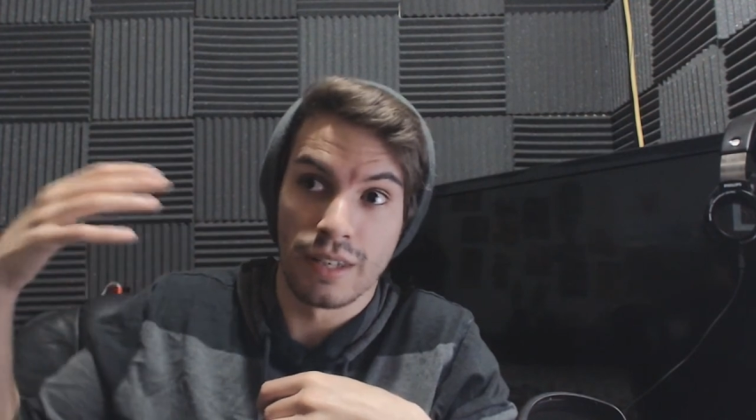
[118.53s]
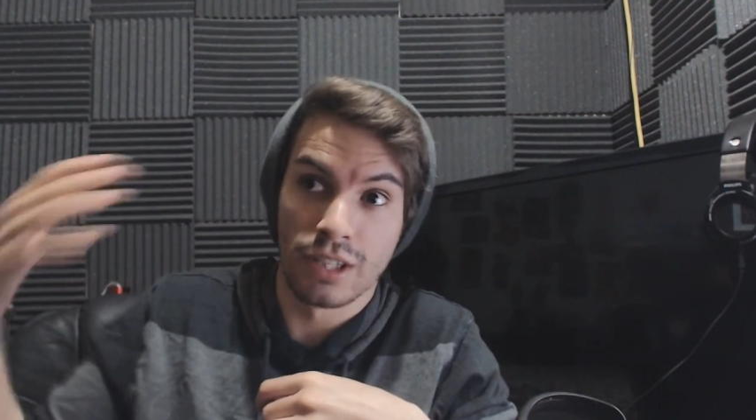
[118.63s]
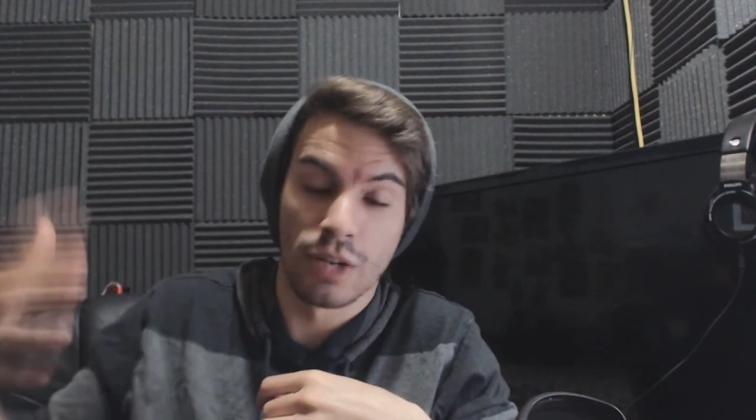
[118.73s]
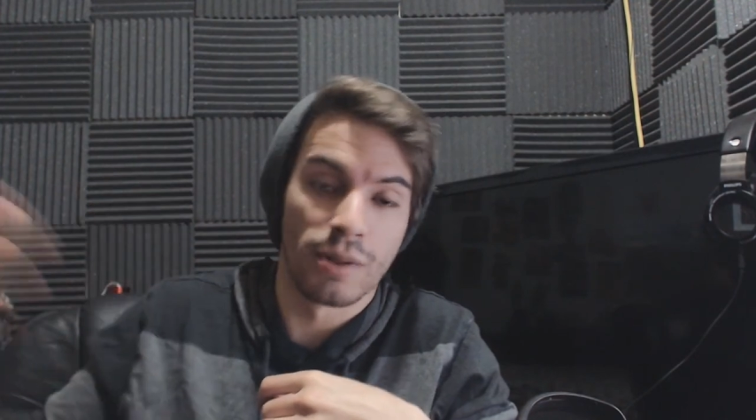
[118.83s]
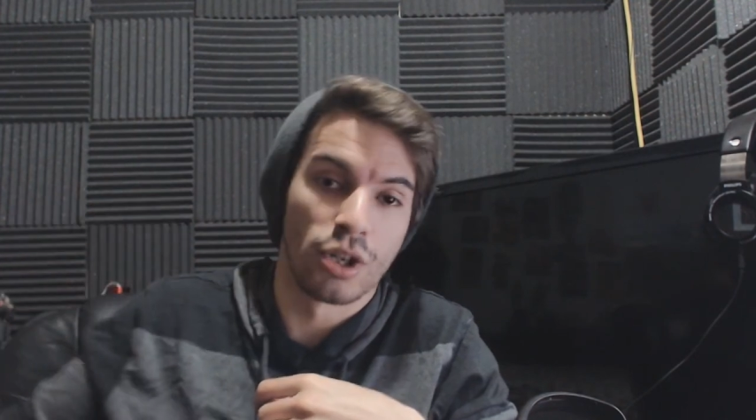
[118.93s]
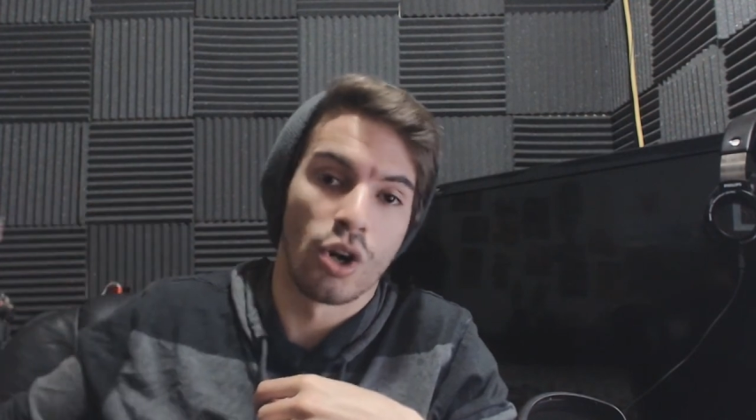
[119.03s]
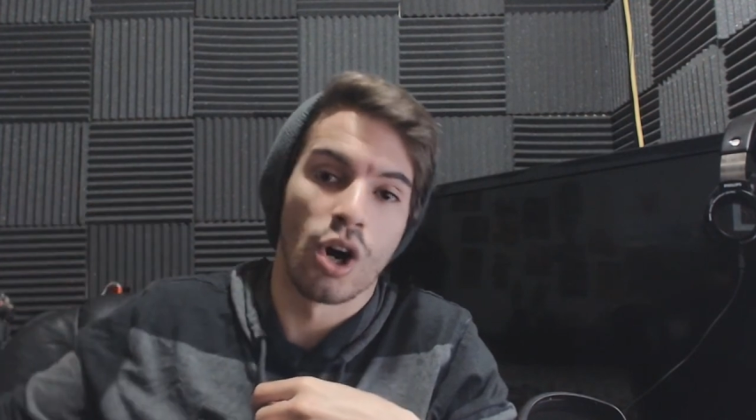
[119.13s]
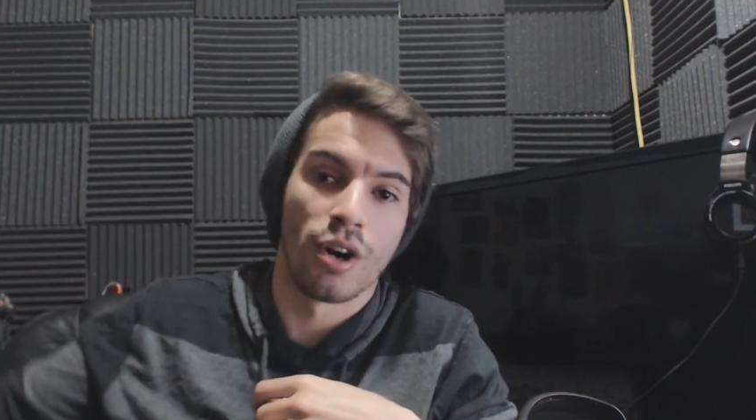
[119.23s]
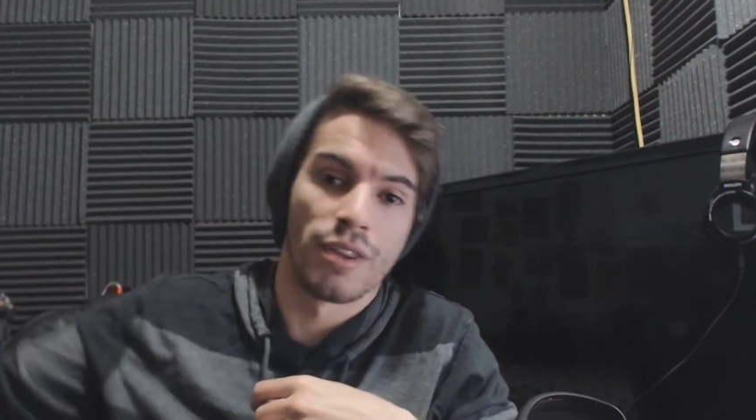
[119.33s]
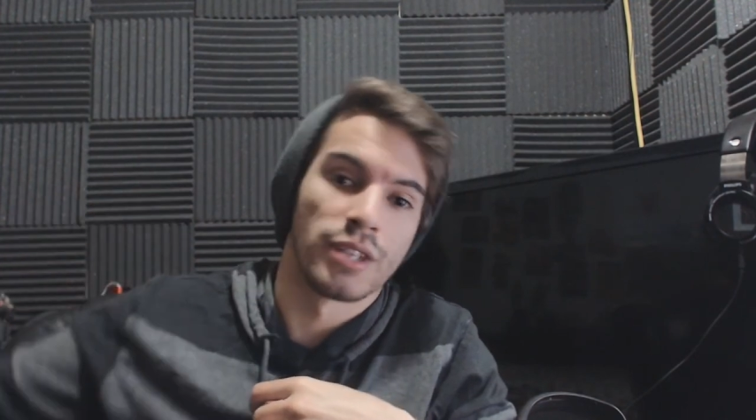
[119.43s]
gonna be a little
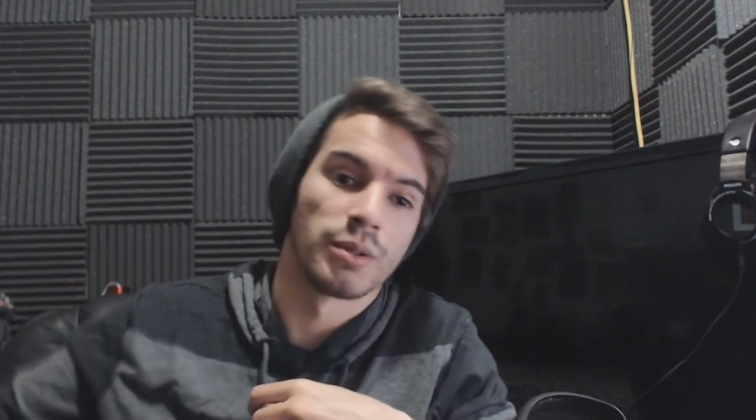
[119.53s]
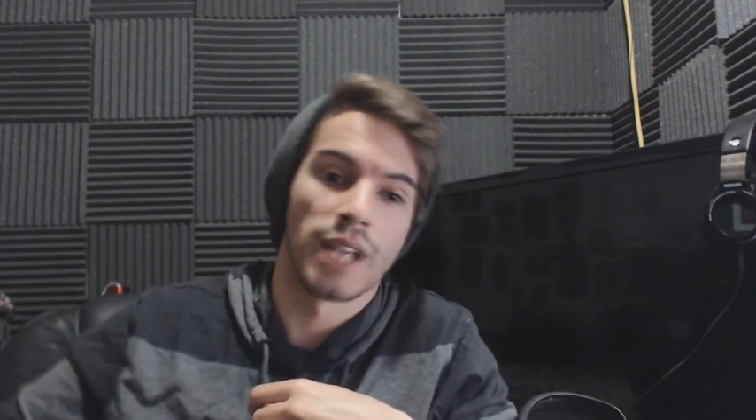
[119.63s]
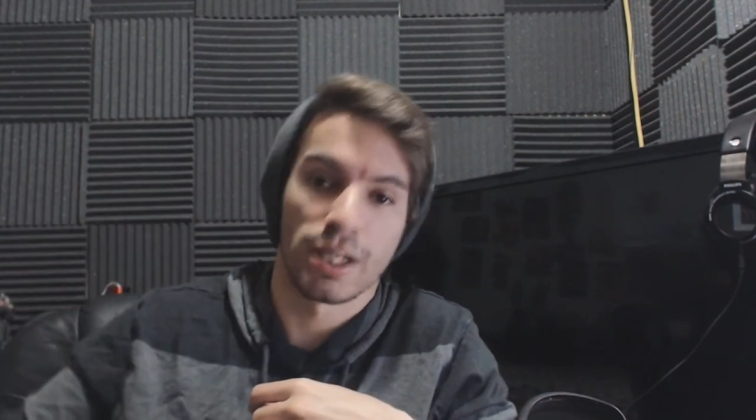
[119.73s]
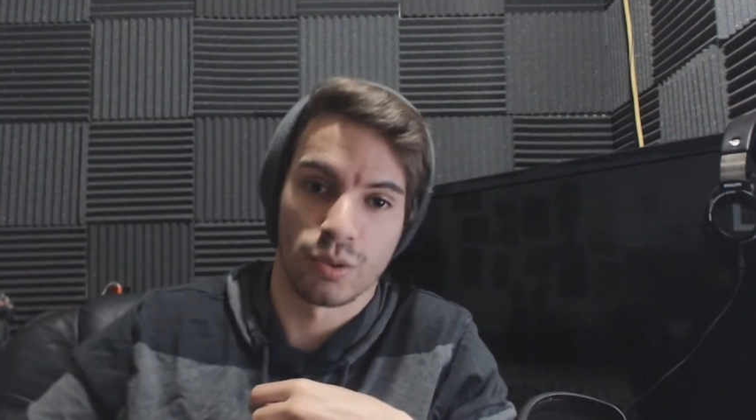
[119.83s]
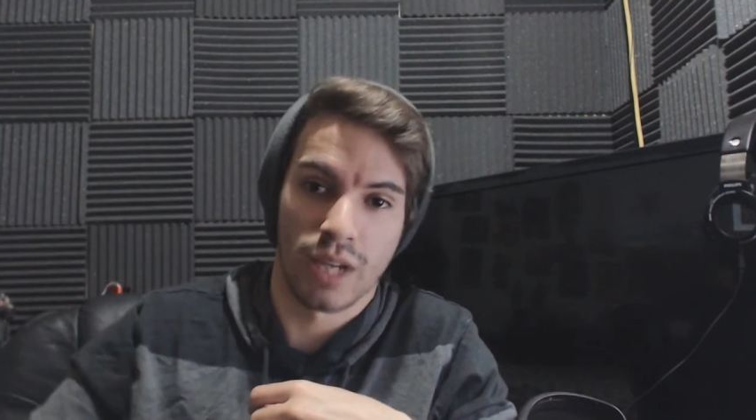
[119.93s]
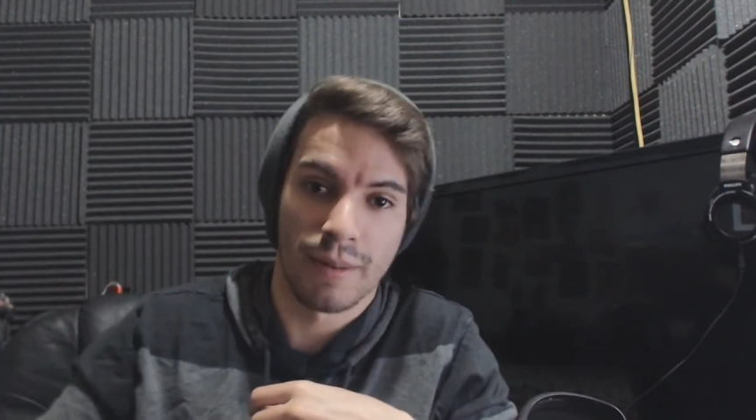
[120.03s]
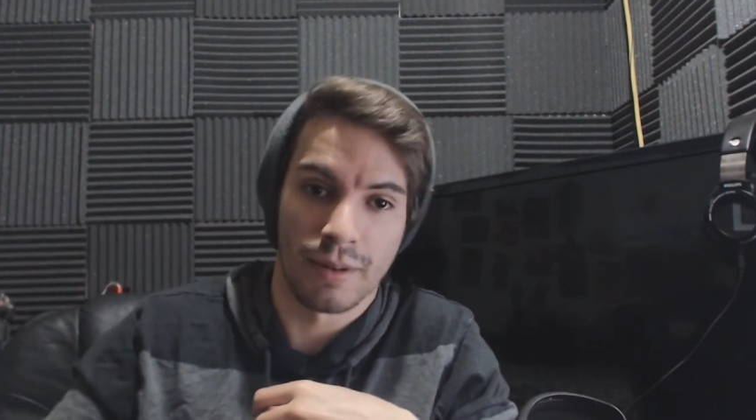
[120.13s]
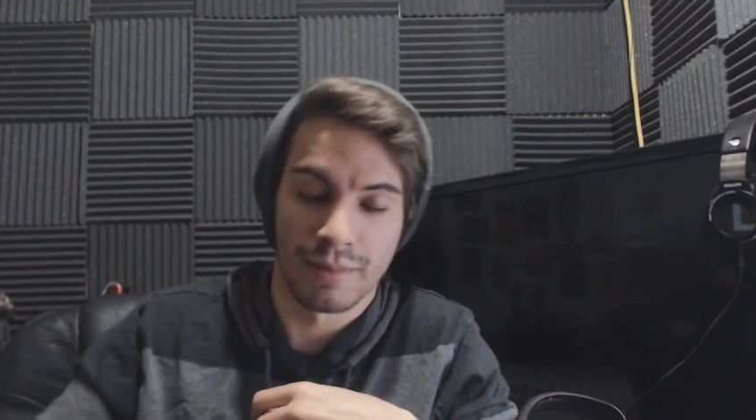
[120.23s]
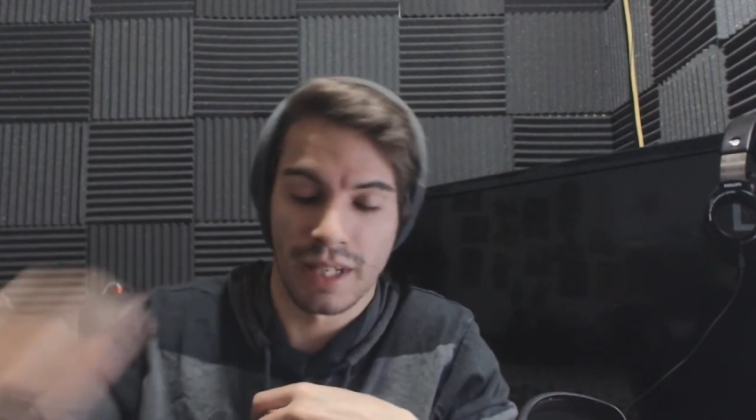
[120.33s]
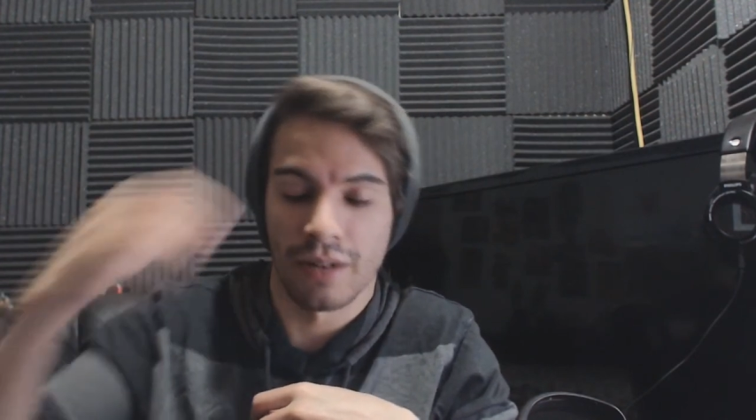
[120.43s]
hard in this when the actual game
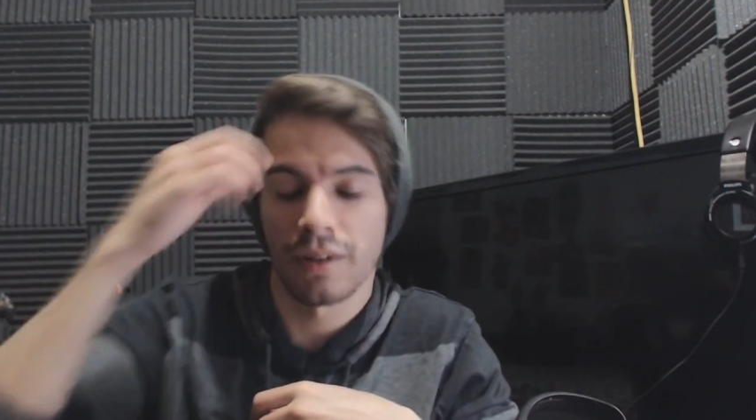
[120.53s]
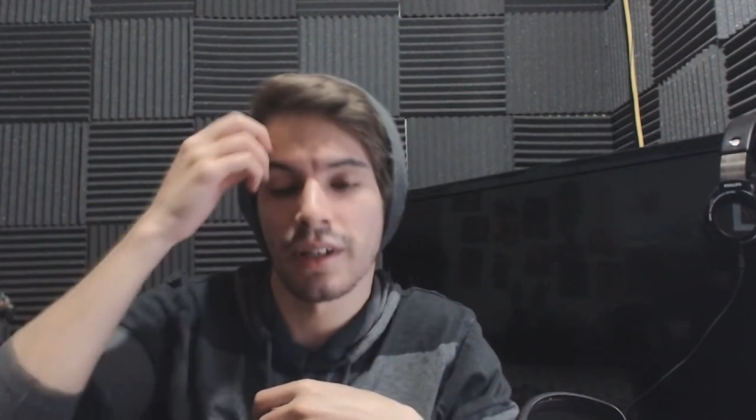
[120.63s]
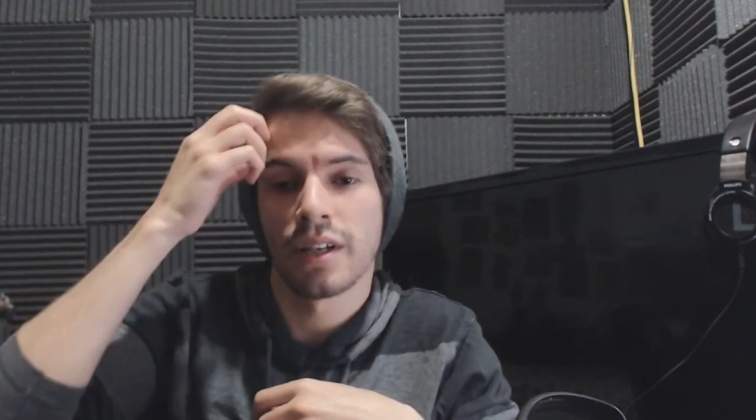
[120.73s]
comes out.